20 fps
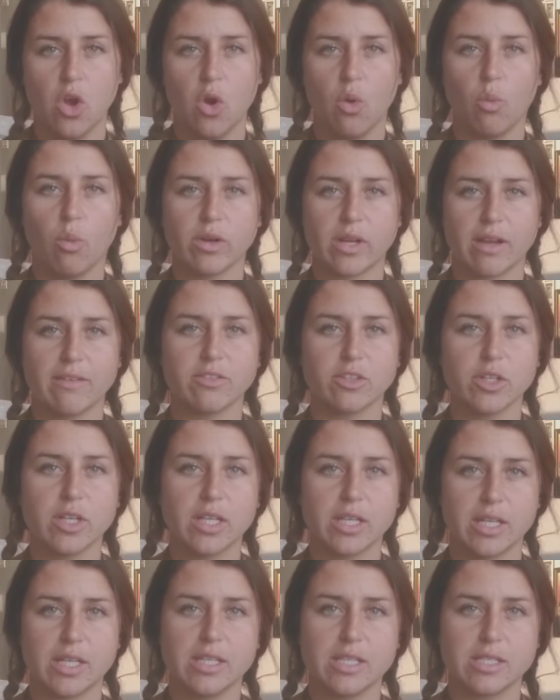Whatever
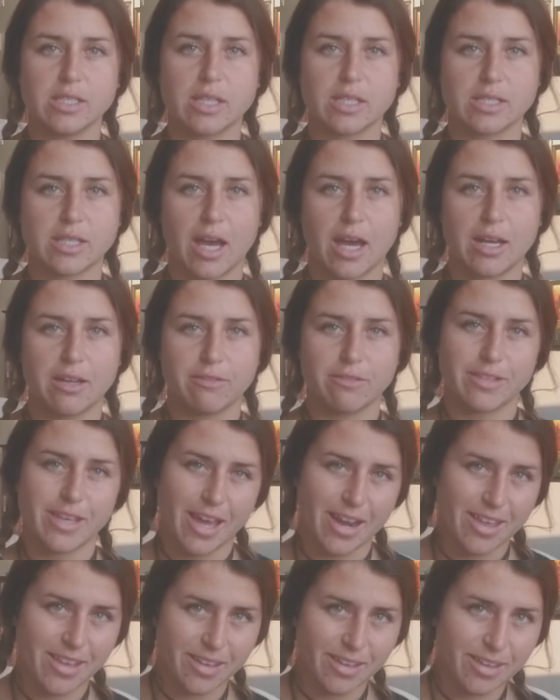it is that's kind of
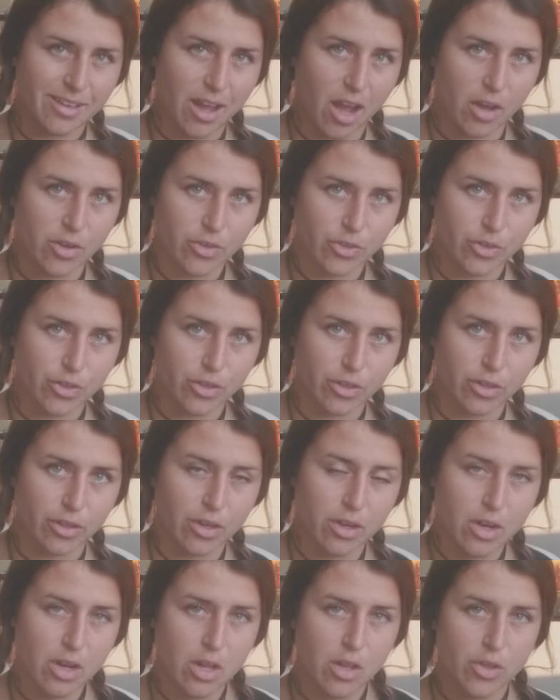getting
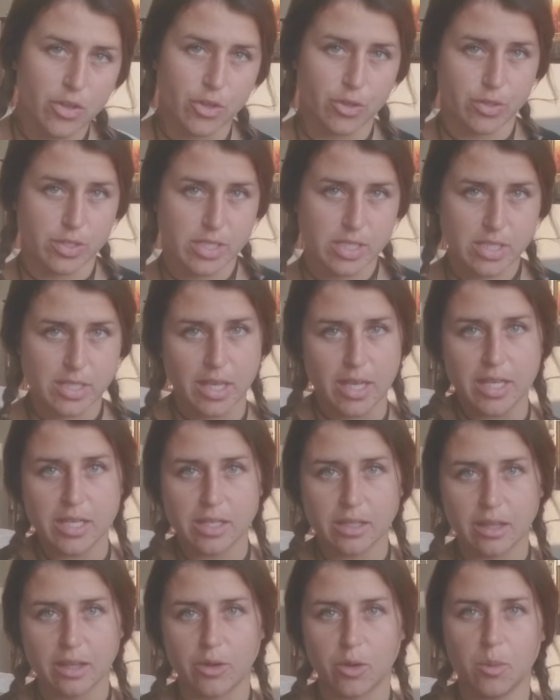under your skin
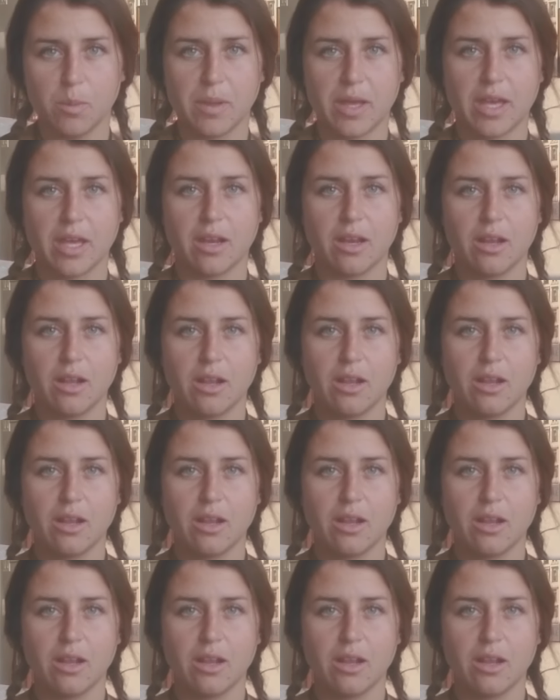a little bit,